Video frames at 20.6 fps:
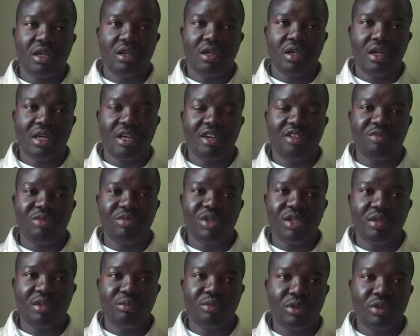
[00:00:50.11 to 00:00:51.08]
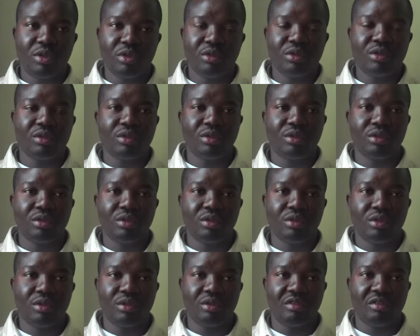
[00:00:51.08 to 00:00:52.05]
I've been able
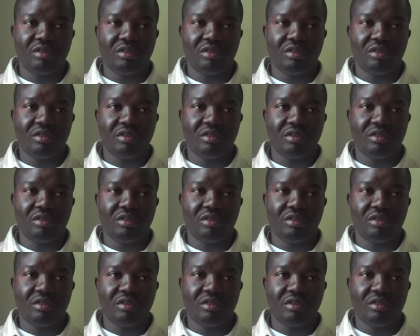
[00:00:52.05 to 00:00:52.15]
to